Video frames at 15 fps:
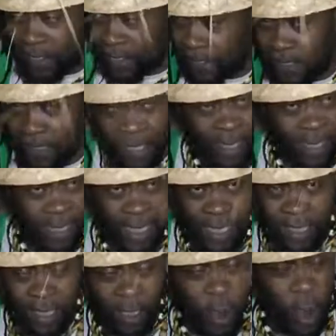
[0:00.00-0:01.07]
this
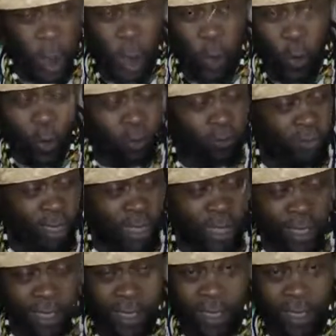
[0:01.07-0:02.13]
idiotic
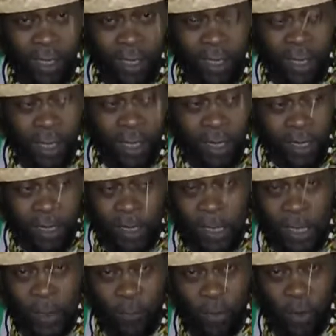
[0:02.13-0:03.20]
stupidity. This
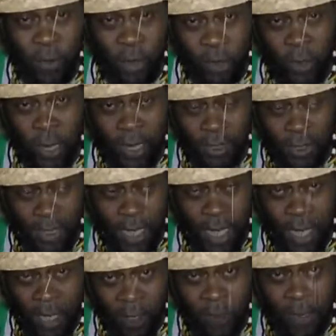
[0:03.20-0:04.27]
is spiritual
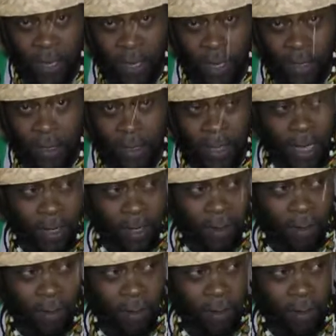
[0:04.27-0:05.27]
talk, you understand?